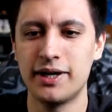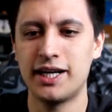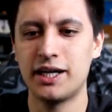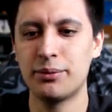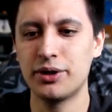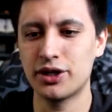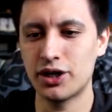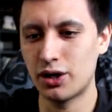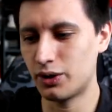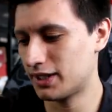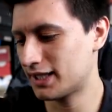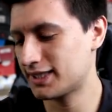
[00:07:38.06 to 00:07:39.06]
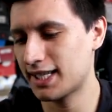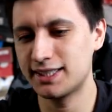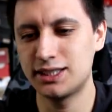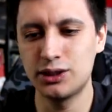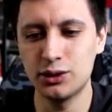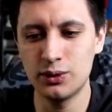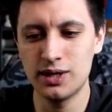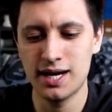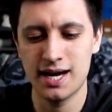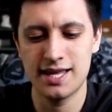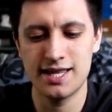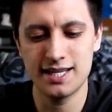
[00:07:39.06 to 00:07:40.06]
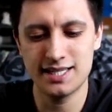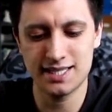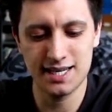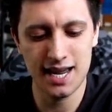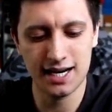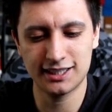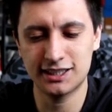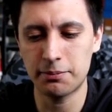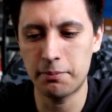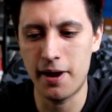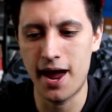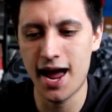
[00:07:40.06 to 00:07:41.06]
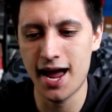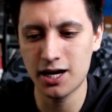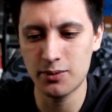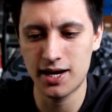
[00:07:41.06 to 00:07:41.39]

But here we go. Let's get to this next pack.